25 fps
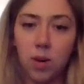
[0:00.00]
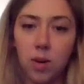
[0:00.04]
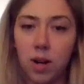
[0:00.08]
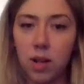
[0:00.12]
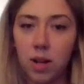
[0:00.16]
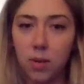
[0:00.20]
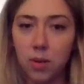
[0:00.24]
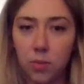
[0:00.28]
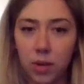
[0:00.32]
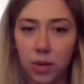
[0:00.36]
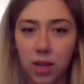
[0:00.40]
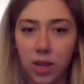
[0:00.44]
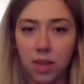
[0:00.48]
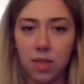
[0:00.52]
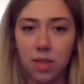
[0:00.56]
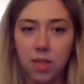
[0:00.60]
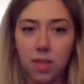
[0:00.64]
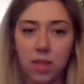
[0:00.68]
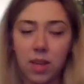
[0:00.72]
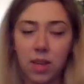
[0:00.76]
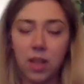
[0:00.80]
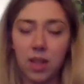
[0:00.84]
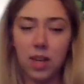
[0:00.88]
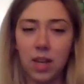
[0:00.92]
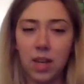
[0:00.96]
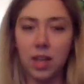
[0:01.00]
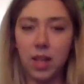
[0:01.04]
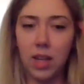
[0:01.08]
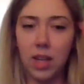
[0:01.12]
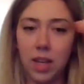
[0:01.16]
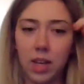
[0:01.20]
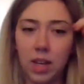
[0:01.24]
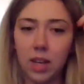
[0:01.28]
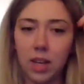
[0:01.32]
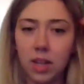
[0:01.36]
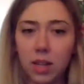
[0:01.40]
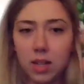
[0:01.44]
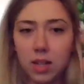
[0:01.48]
What did we
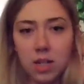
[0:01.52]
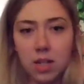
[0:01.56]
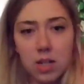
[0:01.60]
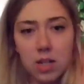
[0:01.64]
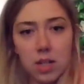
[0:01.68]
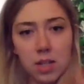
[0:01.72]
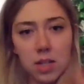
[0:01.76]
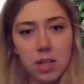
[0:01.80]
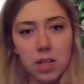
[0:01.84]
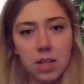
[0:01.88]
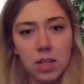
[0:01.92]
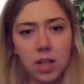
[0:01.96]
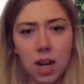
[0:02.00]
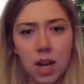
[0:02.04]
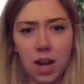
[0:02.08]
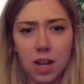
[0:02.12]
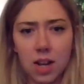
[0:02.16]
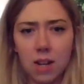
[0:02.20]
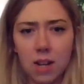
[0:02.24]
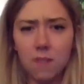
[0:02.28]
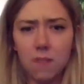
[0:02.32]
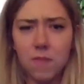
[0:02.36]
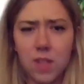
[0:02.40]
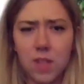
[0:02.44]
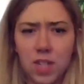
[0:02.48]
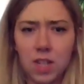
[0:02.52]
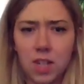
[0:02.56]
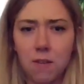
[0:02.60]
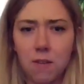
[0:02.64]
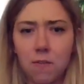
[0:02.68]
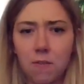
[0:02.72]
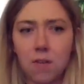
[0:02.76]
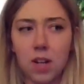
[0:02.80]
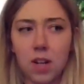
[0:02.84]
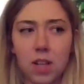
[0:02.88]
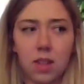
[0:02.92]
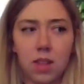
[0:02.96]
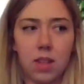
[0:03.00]
think? It's kind of
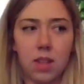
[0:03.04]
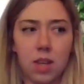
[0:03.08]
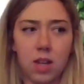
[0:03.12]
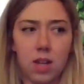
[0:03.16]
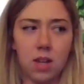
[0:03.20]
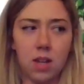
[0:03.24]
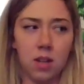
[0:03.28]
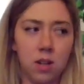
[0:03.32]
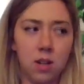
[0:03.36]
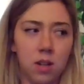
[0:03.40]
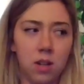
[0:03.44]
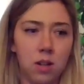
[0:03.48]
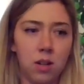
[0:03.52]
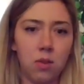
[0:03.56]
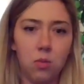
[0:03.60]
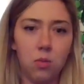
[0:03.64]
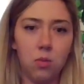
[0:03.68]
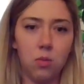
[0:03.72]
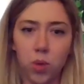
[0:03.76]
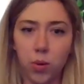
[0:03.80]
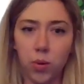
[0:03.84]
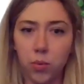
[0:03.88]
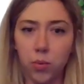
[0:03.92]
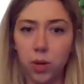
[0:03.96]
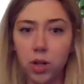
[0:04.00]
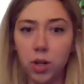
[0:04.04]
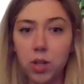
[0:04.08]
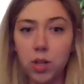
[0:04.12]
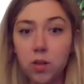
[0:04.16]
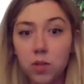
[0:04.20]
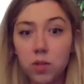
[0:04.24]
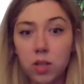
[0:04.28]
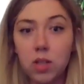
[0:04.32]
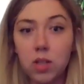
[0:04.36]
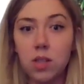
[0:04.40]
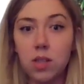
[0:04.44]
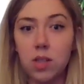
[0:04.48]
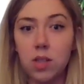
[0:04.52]
different than what we're
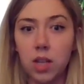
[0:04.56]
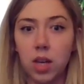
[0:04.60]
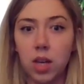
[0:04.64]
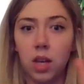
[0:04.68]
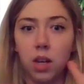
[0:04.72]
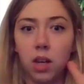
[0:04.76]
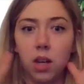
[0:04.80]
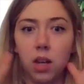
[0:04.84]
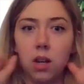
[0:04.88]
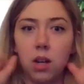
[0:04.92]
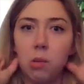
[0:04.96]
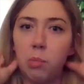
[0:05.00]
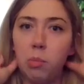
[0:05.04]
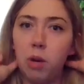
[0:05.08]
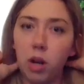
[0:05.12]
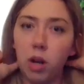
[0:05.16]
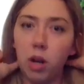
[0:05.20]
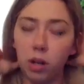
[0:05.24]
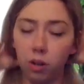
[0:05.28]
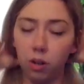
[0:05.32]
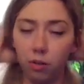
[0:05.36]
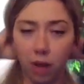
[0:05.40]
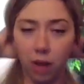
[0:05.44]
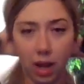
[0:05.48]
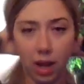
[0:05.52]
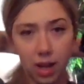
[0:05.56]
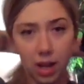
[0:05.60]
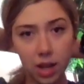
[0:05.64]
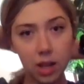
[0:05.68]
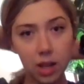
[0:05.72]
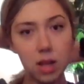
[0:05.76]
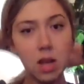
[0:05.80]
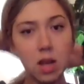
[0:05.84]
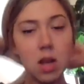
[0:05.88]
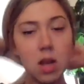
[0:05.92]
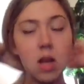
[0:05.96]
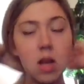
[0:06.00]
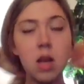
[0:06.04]
used to seeing in a book,
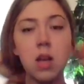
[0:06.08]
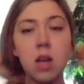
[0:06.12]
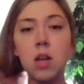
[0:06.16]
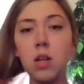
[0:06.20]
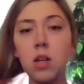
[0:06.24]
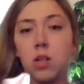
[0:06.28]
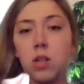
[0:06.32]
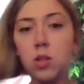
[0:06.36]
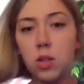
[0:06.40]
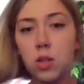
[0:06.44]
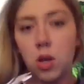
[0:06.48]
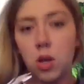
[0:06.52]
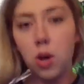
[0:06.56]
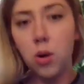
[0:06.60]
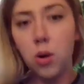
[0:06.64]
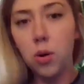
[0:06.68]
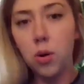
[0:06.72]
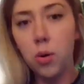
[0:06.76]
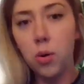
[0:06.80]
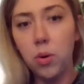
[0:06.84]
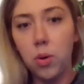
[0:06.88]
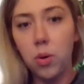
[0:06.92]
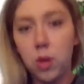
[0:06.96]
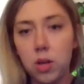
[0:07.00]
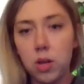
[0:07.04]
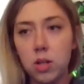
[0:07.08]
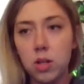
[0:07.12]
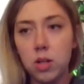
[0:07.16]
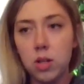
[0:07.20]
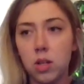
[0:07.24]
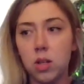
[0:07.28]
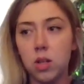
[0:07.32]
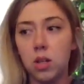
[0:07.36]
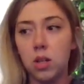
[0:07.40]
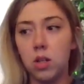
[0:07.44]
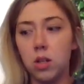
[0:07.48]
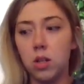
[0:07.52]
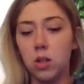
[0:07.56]
right? So
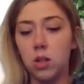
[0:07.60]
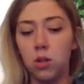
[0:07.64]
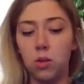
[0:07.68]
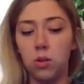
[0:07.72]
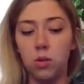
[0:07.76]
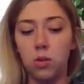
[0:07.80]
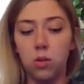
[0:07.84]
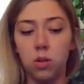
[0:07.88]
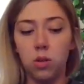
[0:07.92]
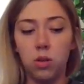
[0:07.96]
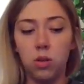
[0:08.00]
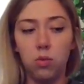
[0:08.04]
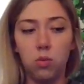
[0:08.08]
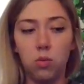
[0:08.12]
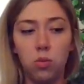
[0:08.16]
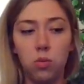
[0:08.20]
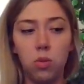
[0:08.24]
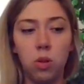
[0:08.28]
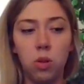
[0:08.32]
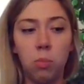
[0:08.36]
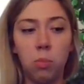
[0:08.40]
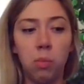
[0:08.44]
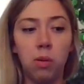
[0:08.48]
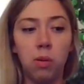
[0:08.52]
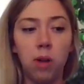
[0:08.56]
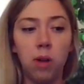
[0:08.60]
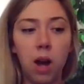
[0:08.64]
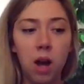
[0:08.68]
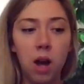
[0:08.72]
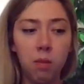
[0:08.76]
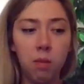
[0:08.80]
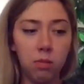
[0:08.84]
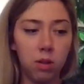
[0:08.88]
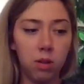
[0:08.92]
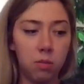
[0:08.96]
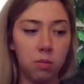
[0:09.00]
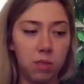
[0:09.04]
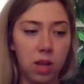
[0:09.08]
the
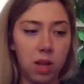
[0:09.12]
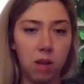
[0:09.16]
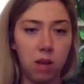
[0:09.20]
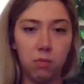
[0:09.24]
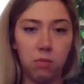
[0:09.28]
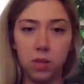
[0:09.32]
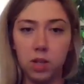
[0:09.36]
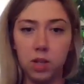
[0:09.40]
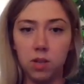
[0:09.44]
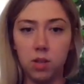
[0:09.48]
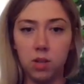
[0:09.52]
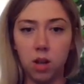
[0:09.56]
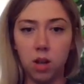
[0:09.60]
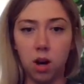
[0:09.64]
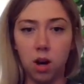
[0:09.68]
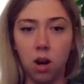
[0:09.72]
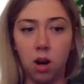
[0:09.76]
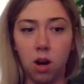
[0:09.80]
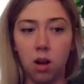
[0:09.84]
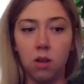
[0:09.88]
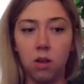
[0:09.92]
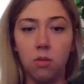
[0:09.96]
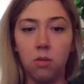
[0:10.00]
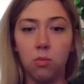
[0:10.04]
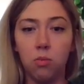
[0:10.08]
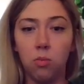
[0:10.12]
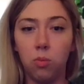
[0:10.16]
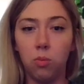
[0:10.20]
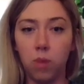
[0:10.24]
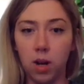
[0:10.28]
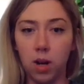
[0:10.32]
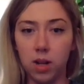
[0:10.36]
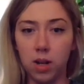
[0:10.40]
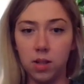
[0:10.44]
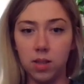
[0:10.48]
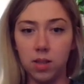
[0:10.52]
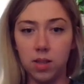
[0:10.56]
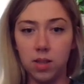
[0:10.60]
problem that we saw
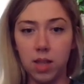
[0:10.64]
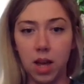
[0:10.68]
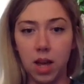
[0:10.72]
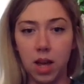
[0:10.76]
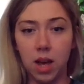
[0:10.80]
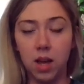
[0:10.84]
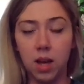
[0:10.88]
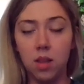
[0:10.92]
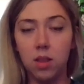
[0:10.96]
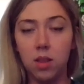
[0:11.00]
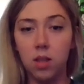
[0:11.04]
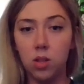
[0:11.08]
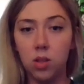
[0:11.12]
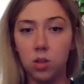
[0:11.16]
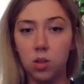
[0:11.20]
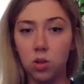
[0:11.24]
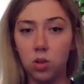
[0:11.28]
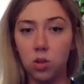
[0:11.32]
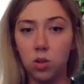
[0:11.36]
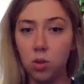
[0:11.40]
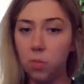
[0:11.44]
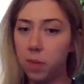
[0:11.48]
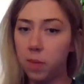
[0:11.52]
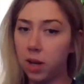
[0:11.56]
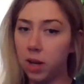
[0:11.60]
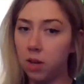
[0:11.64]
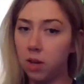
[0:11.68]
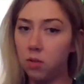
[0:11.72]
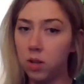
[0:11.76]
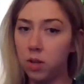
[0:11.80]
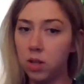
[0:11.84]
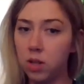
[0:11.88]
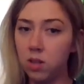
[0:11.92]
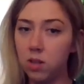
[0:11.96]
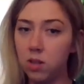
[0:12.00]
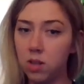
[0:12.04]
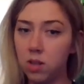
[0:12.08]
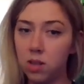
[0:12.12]
was that the two
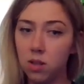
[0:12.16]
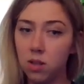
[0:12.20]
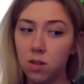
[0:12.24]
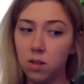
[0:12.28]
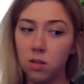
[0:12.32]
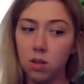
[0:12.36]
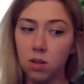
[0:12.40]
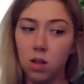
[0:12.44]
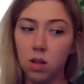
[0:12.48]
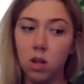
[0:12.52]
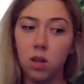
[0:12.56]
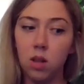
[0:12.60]
penguins,